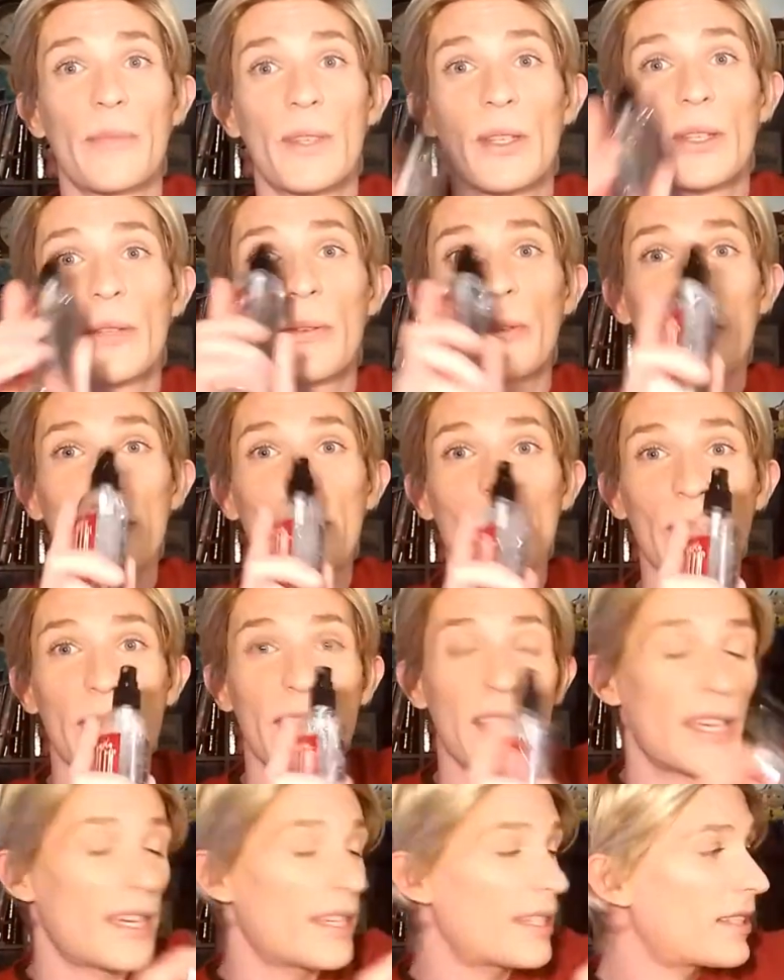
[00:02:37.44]
you can use
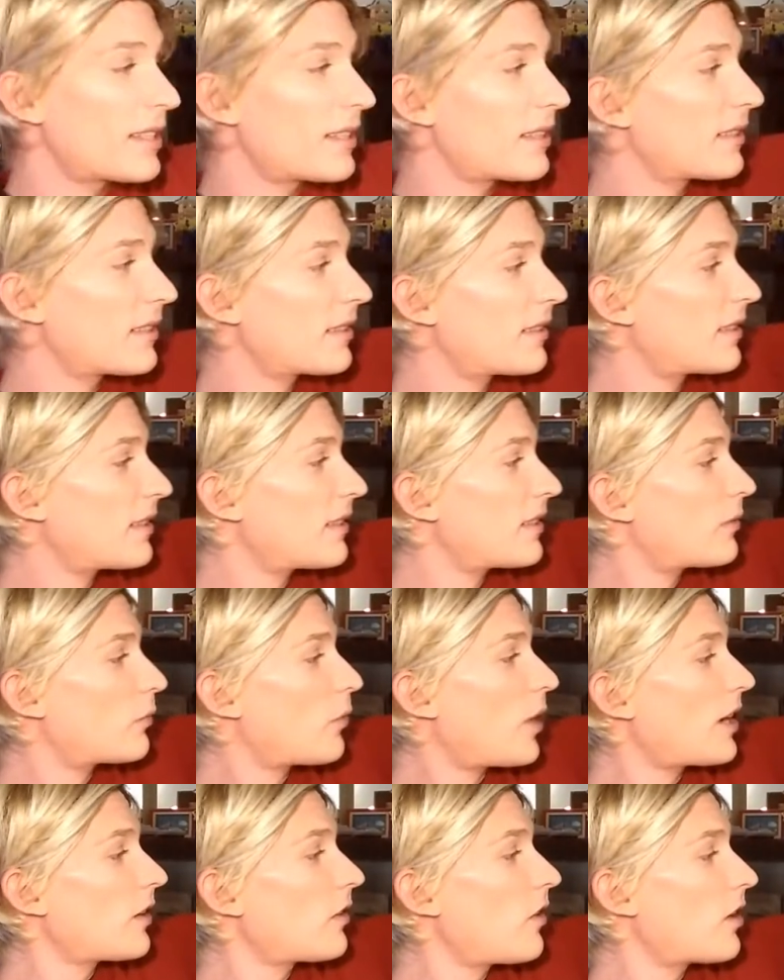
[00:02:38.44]
this
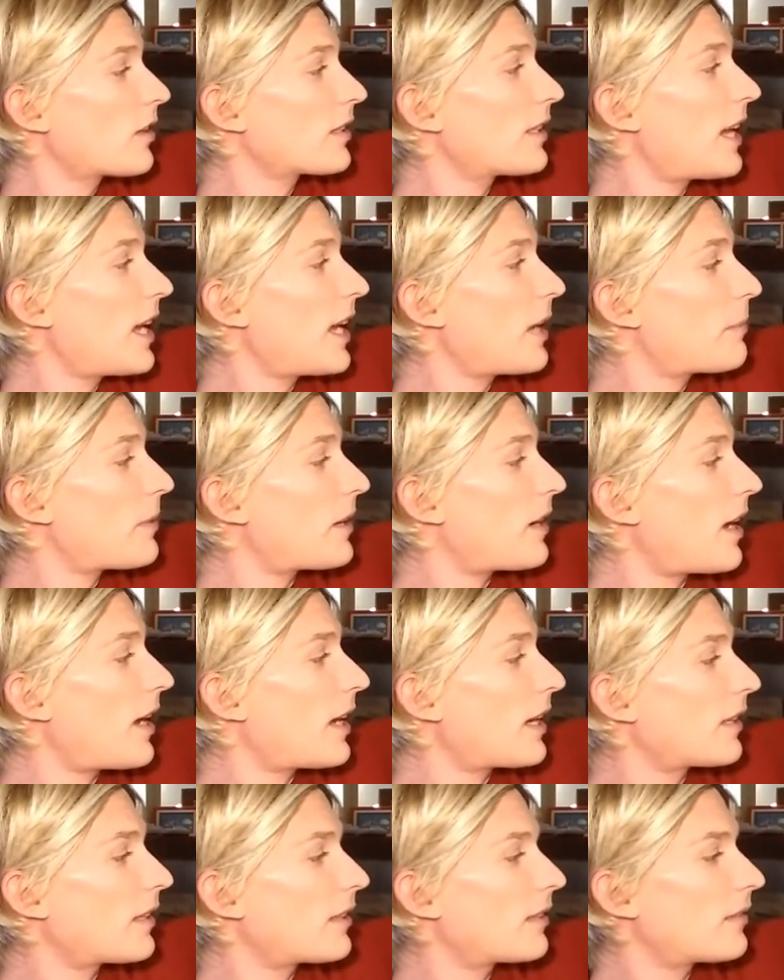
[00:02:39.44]
right along the nape at
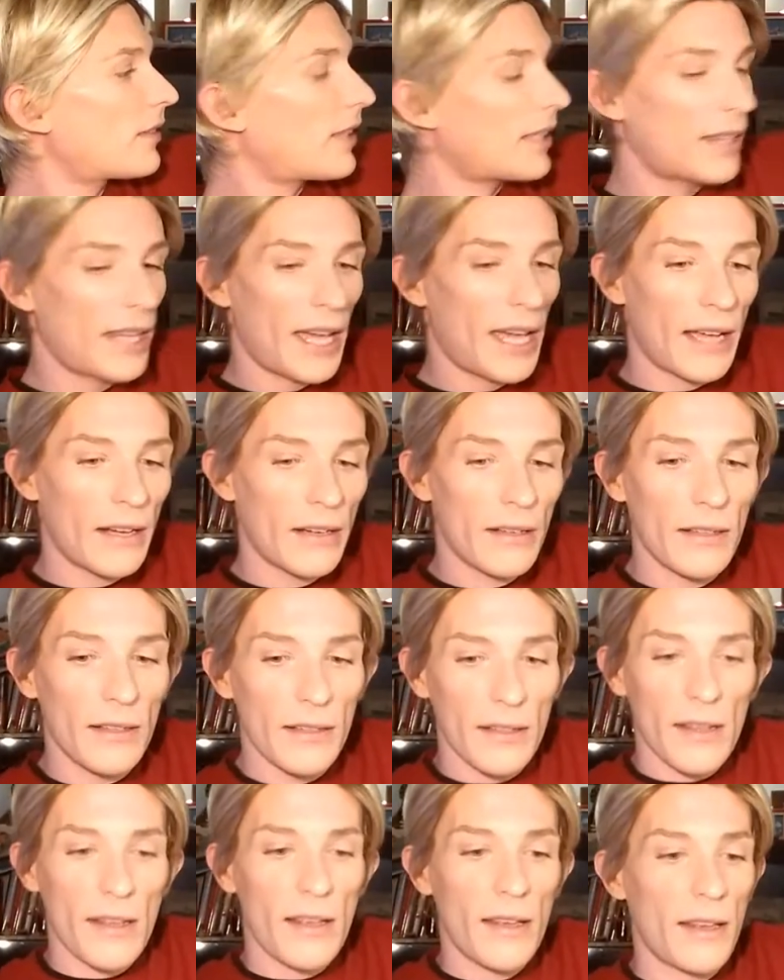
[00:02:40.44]
night, like that,
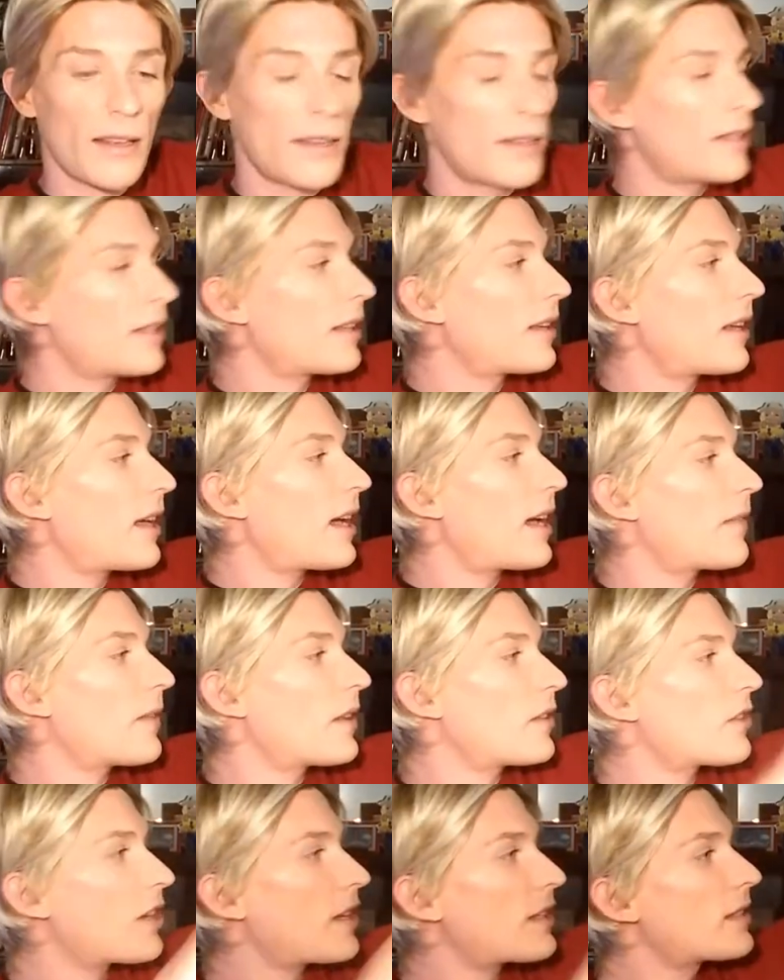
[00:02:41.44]
and
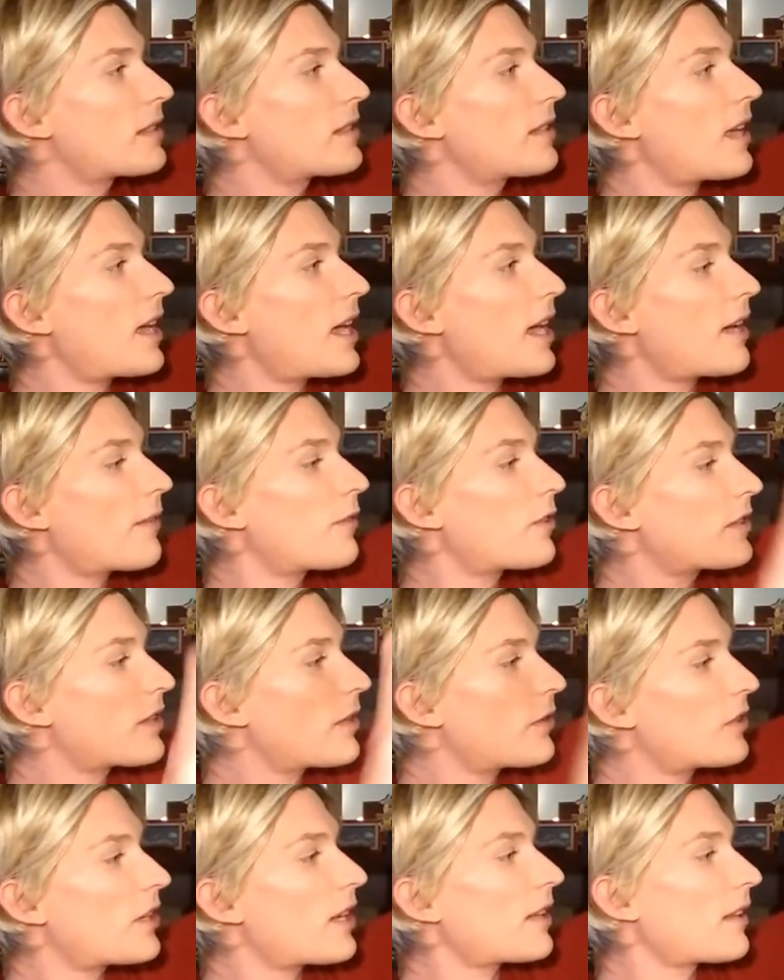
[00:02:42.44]
then just ever
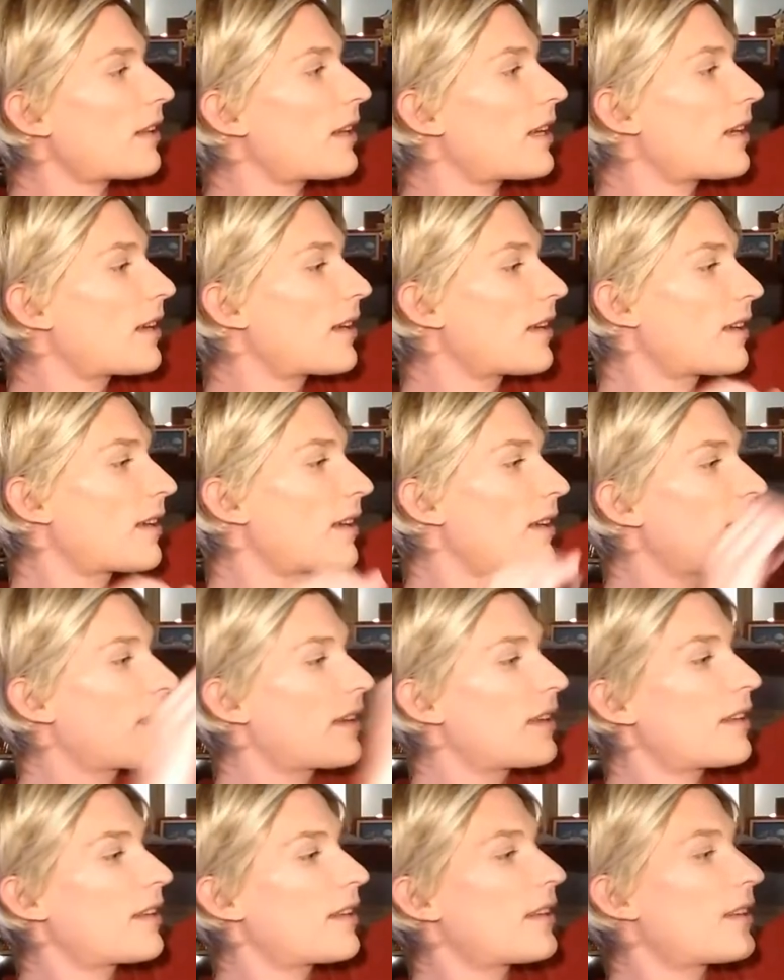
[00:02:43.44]
so gently,
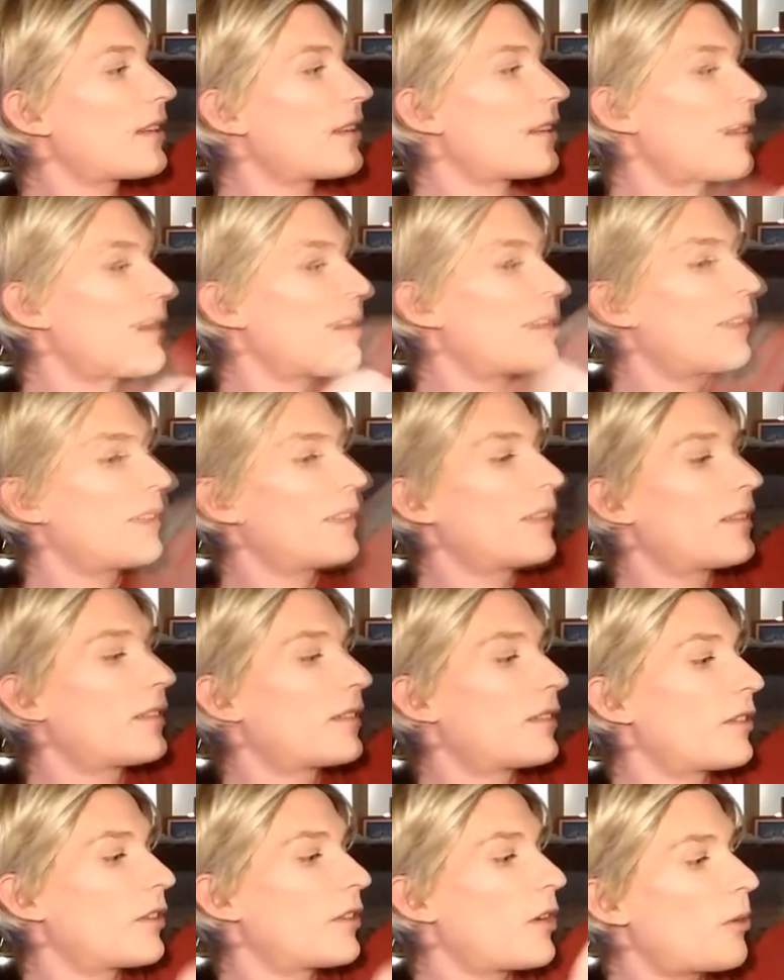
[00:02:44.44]
boom,
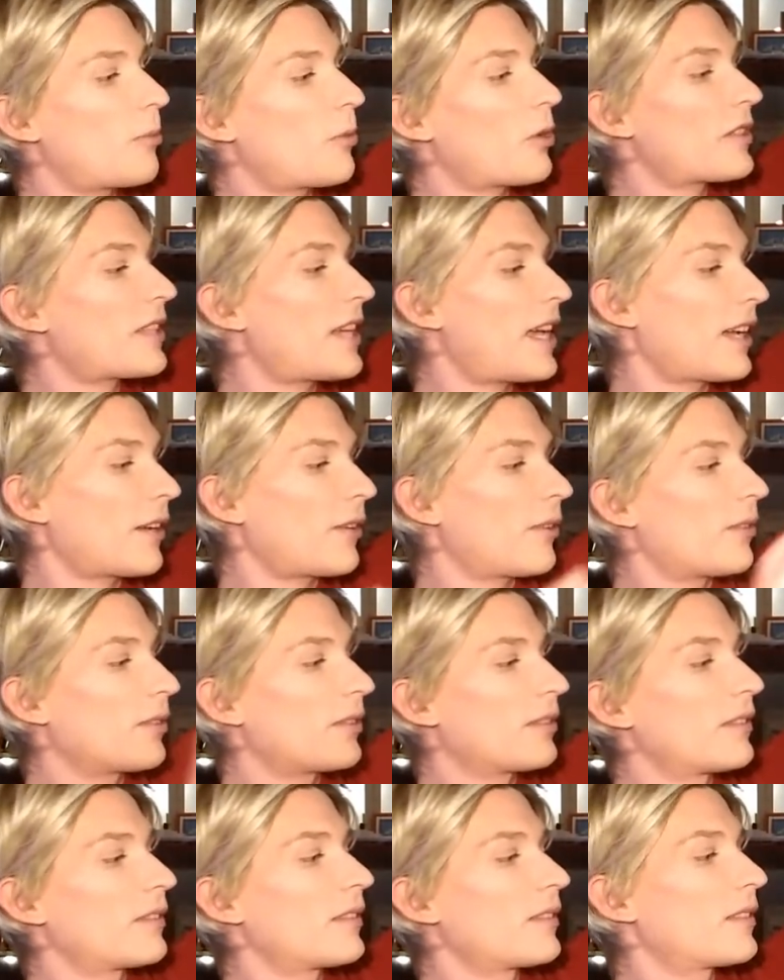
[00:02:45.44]
no more tangle,
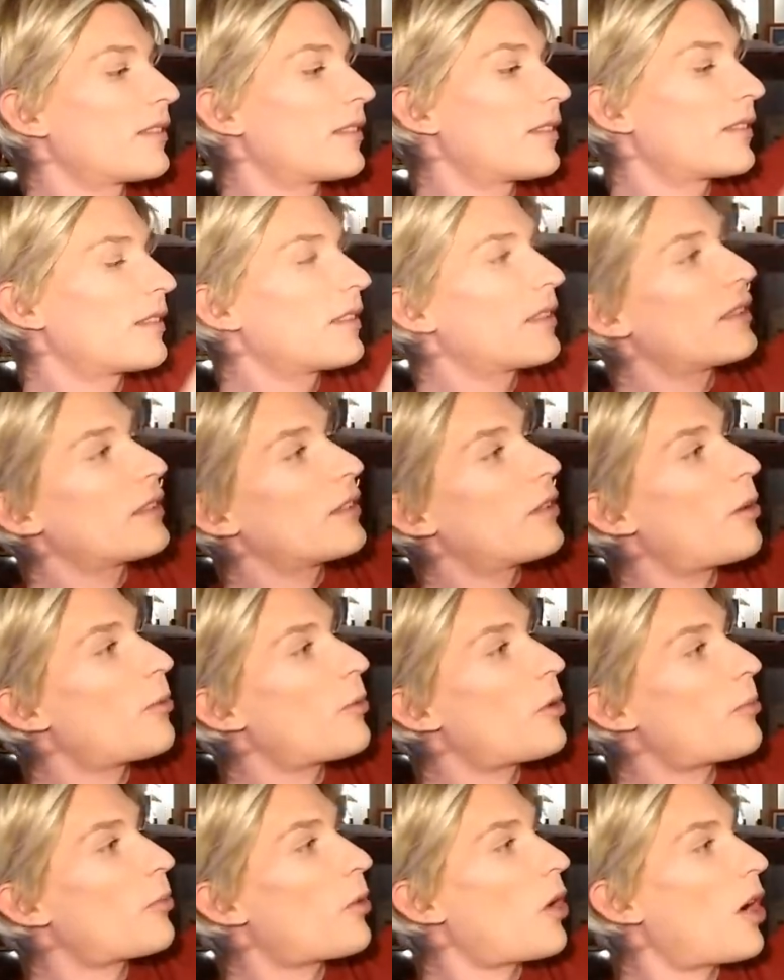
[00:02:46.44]
no
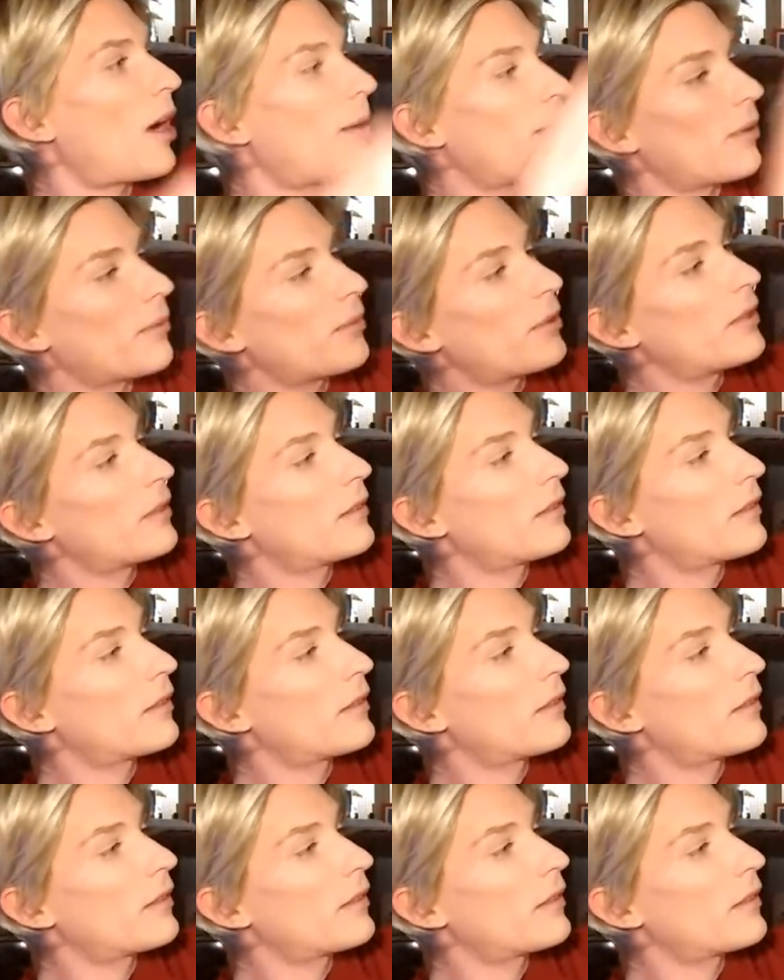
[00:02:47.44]
more problem.